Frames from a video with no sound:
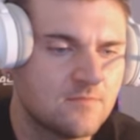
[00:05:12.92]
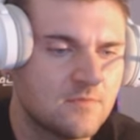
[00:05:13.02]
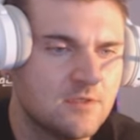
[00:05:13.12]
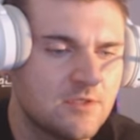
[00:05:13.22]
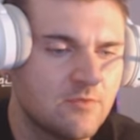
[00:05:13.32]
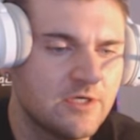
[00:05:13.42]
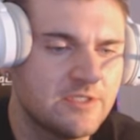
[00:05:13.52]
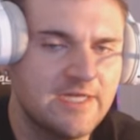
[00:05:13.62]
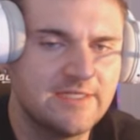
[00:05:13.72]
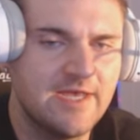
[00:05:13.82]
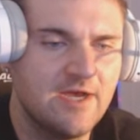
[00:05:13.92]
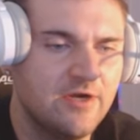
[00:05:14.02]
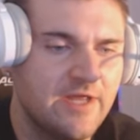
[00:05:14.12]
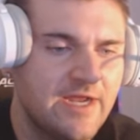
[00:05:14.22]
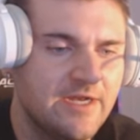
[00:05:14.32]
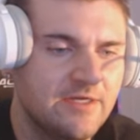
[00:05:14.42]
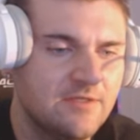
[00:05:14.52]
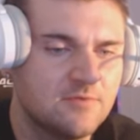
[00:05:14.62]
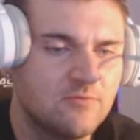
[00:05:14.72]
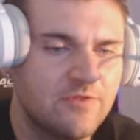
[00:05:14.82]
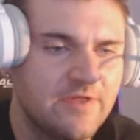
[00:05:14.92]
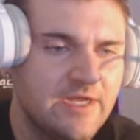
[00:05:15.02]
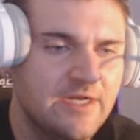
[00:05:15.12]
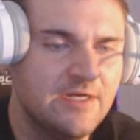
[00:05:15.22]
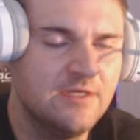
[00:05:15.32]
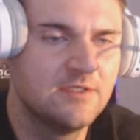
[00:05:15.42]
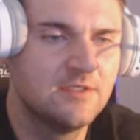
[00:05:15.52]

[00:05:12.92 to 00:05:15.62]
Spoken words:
so we're going to take that on ADA. With ENA,